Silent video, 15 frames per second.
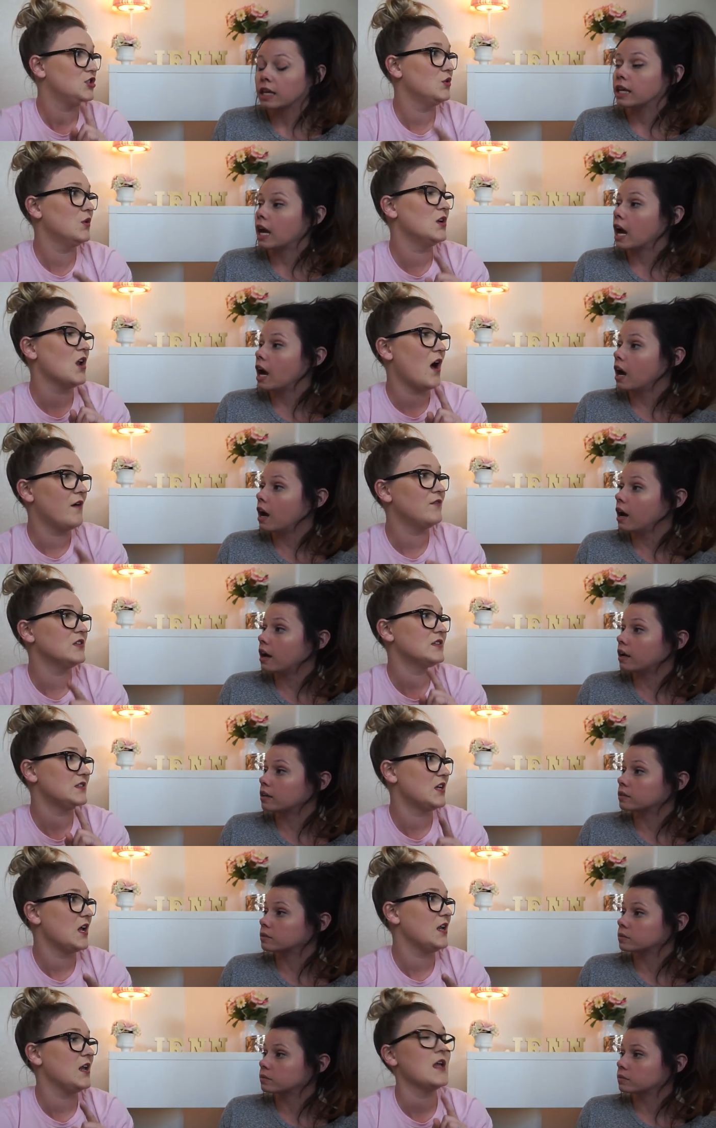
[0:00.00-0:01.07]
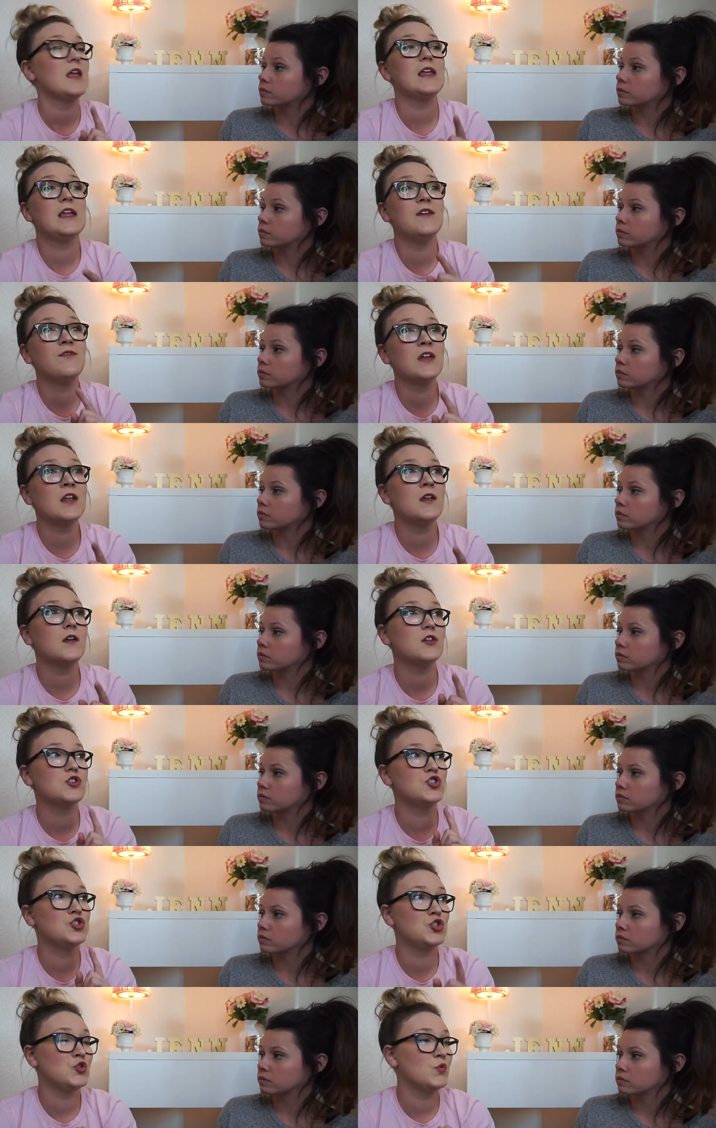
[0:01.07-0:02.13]
Speaker 1: Do a novel study. Even
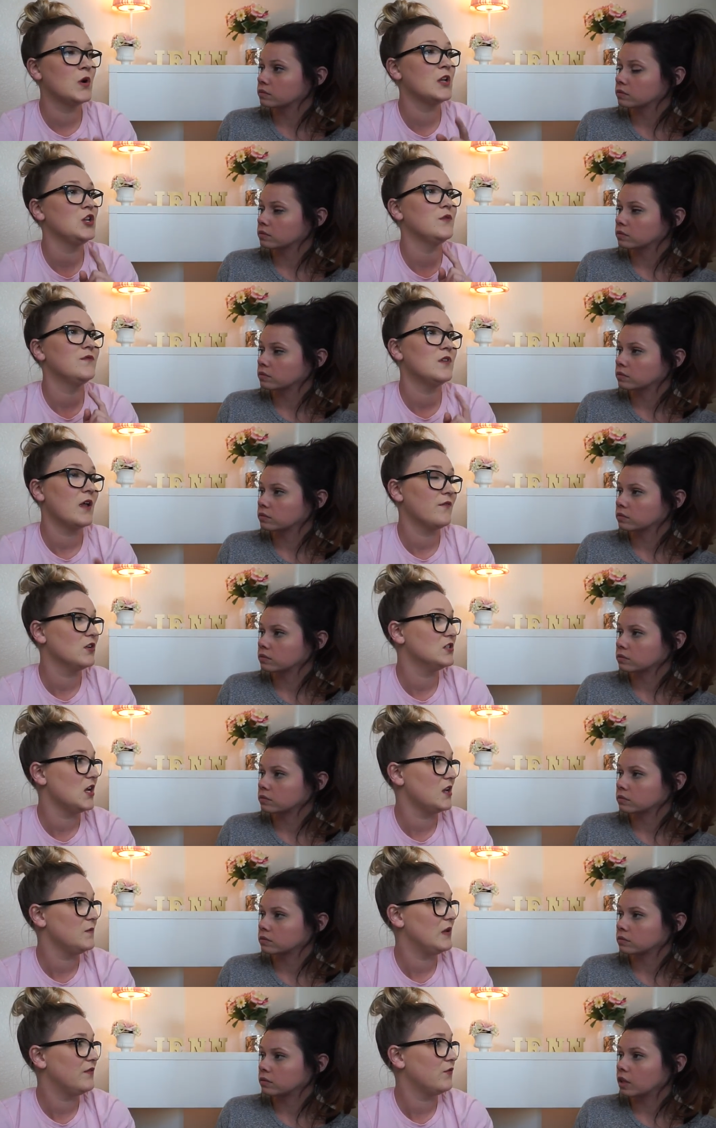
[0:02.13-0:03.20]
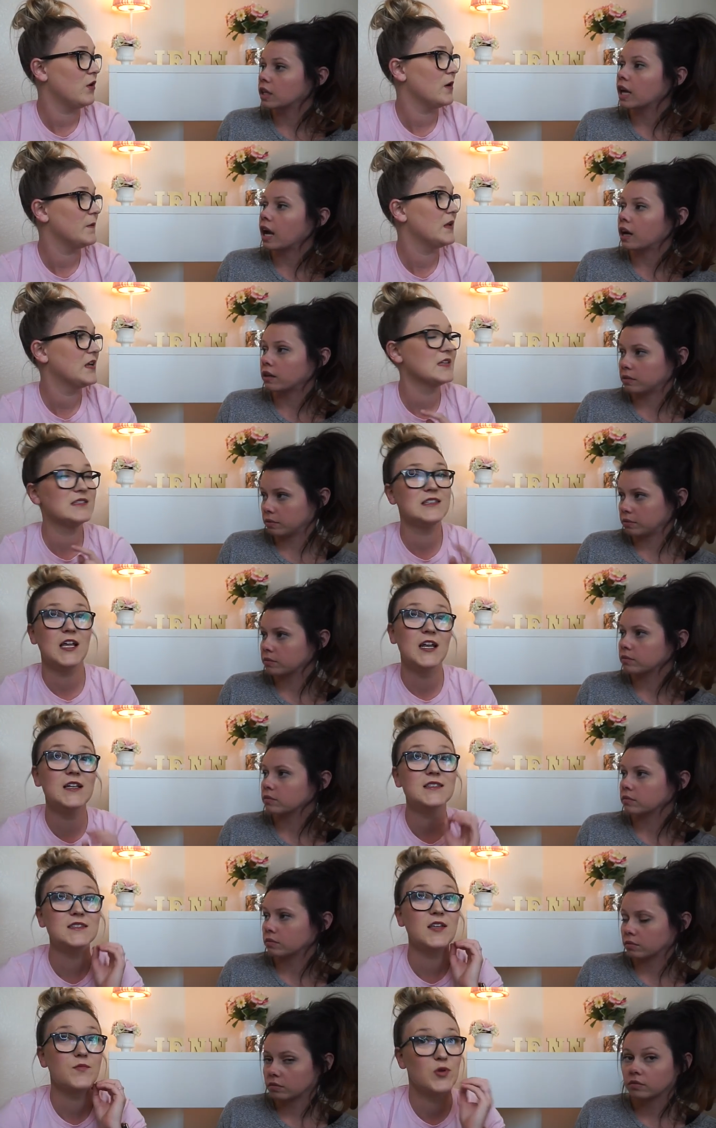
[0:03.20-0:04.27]
do one you've never done before, because then
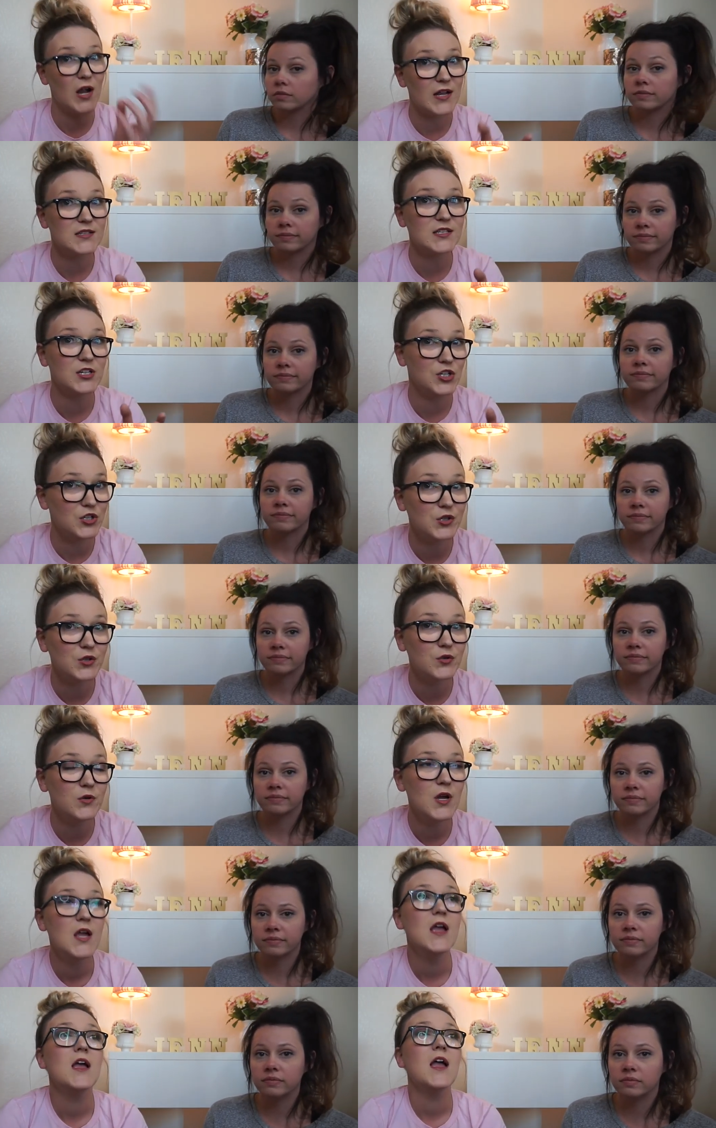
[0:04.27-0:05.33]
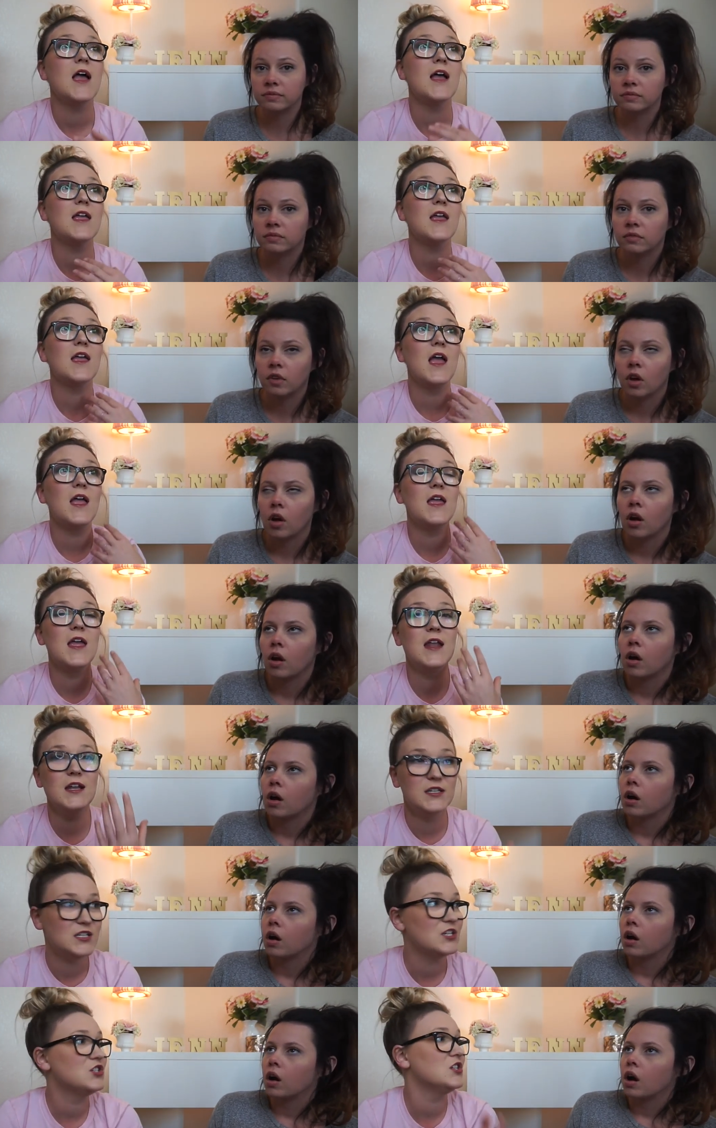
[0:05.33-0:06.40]
it's surprising you.
Speaker 2: In
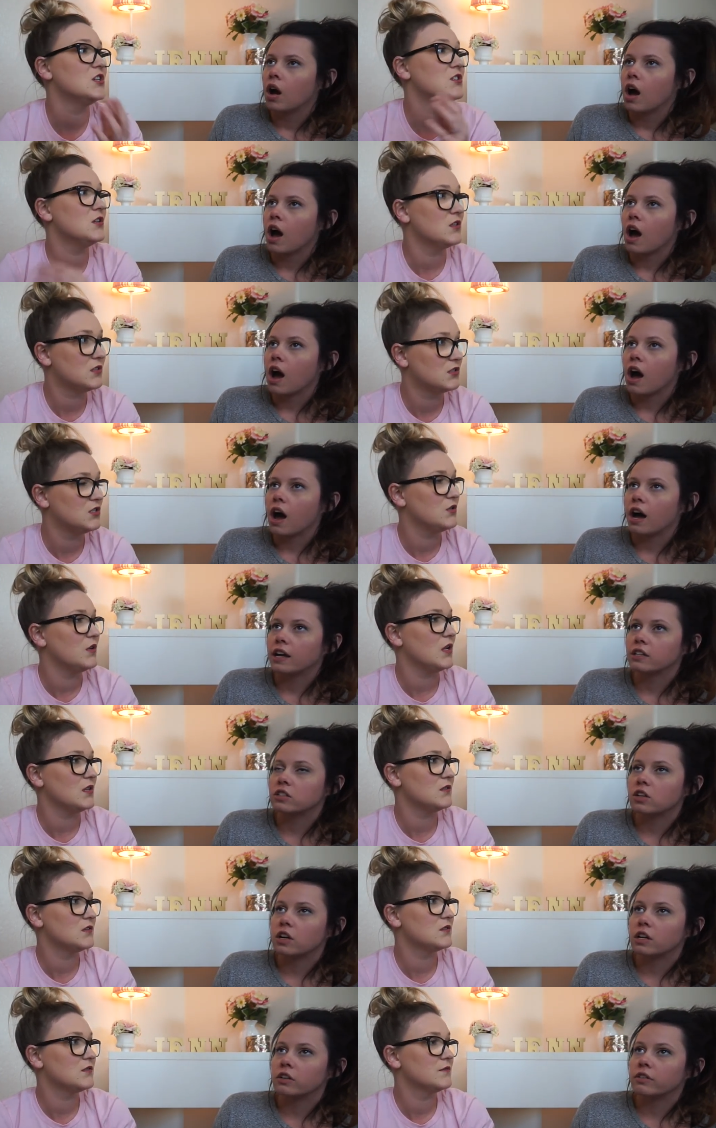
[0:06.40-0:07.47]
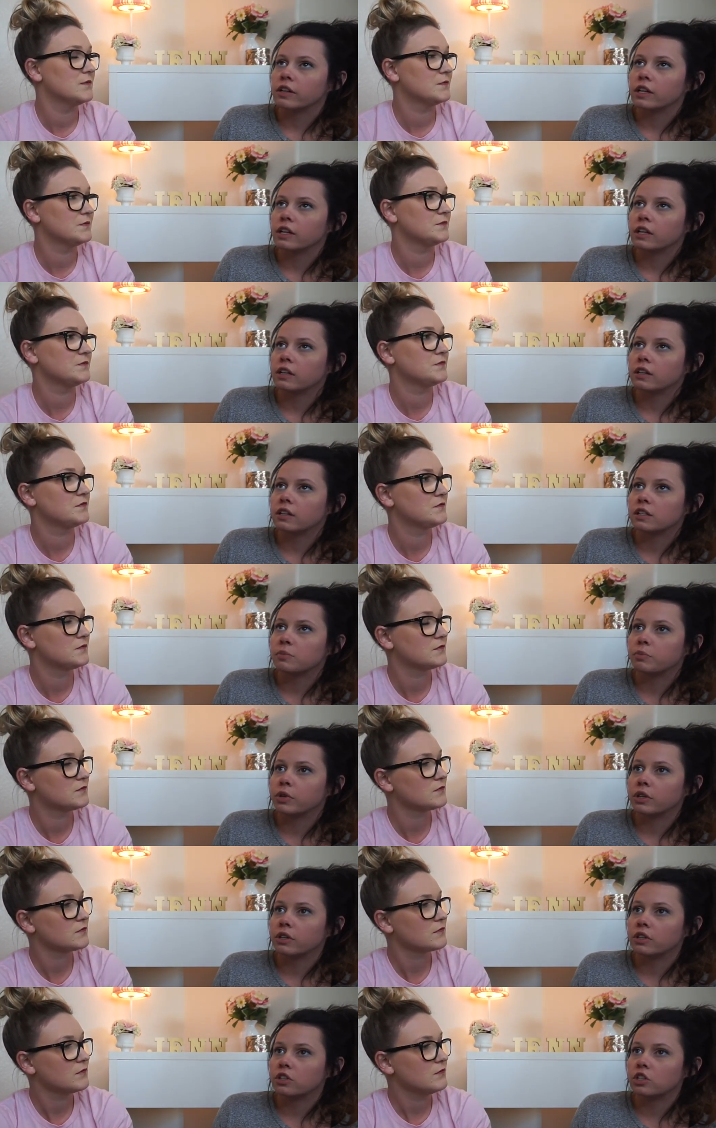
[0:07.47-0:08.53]
addition to the students. I started reading this
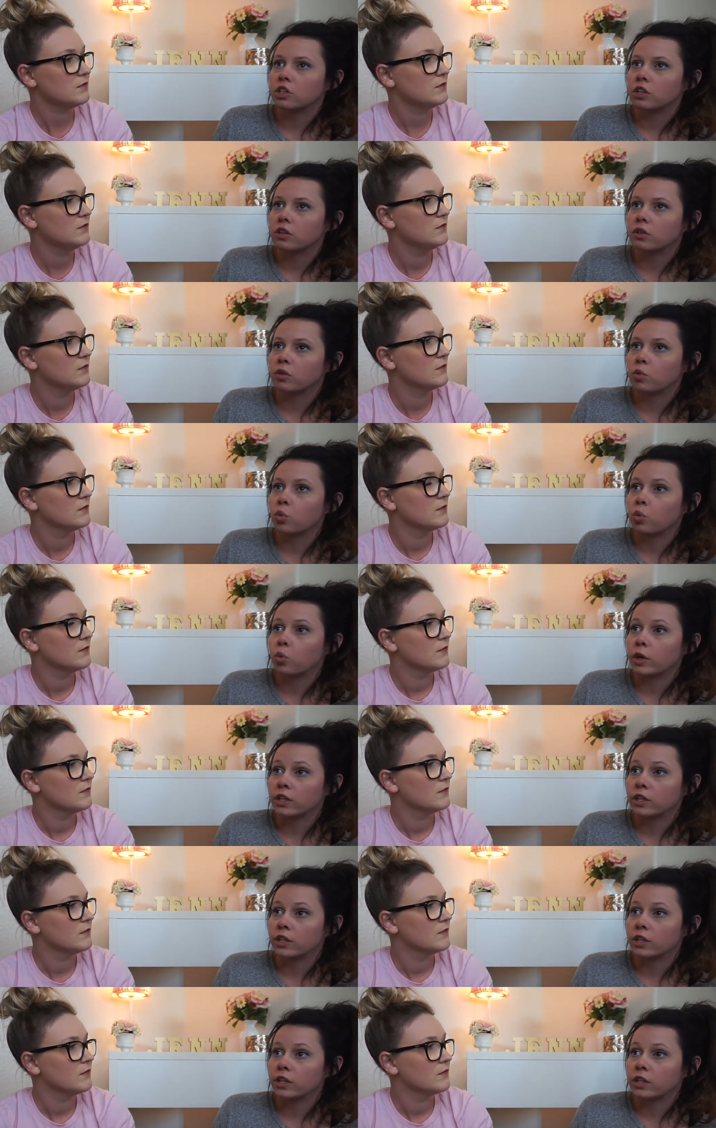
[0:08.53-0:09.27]
book this year, The